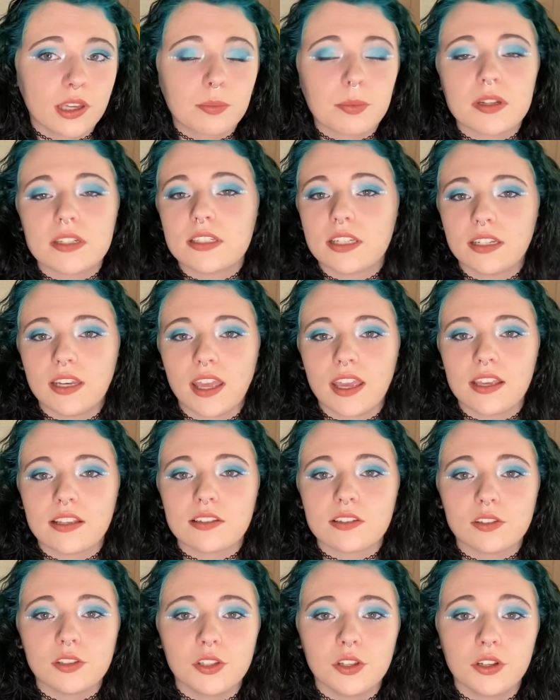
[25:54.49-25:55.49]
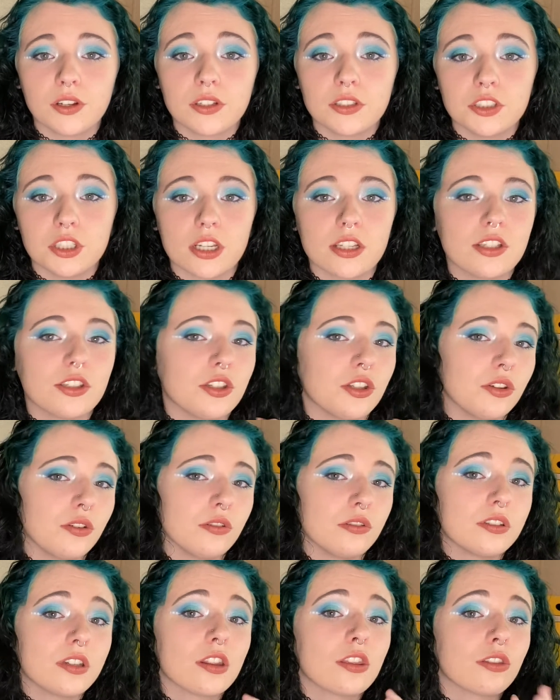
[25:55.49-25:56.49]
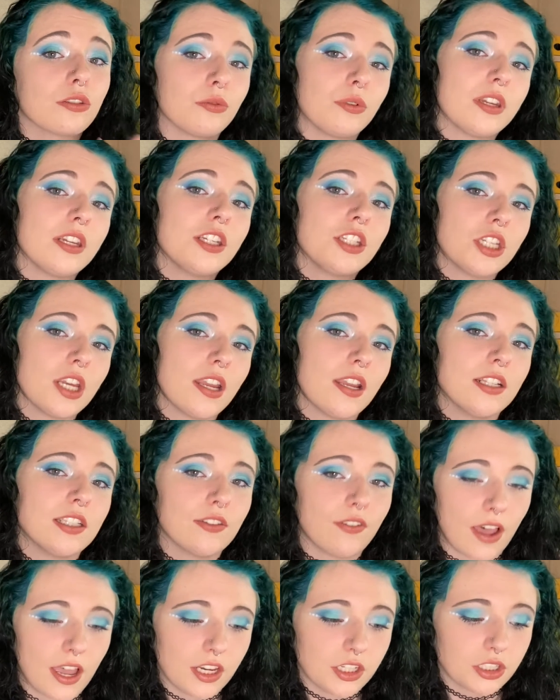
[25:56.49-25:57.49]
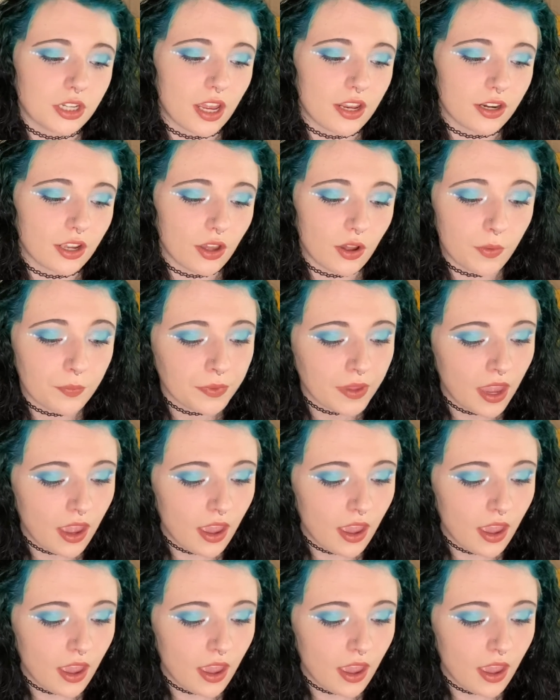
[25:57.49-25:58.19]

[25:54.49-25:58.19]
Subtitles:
but today's look just used 3 shades of eyeshadow.